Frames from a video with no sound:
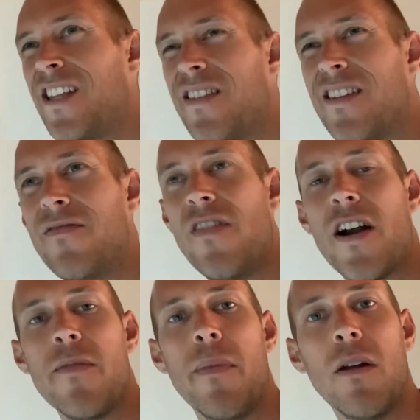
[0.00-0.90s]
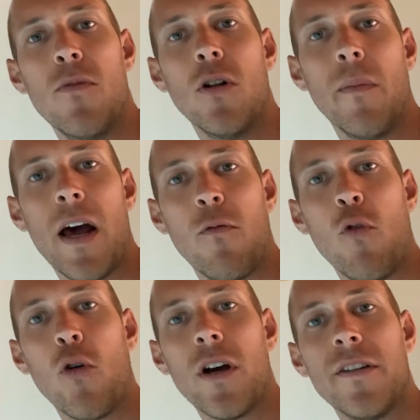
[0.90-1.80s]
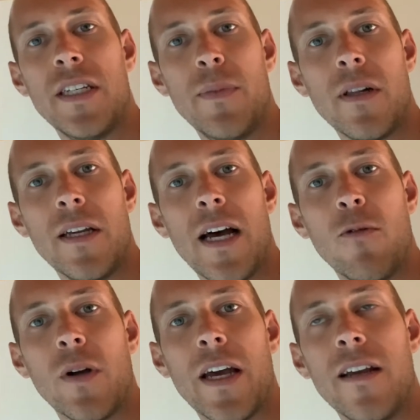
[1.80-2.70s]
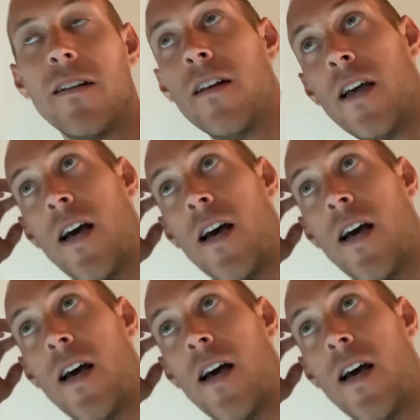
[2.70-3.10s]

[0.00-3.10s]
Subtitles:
there's a very minimal amount of water typically that will get in.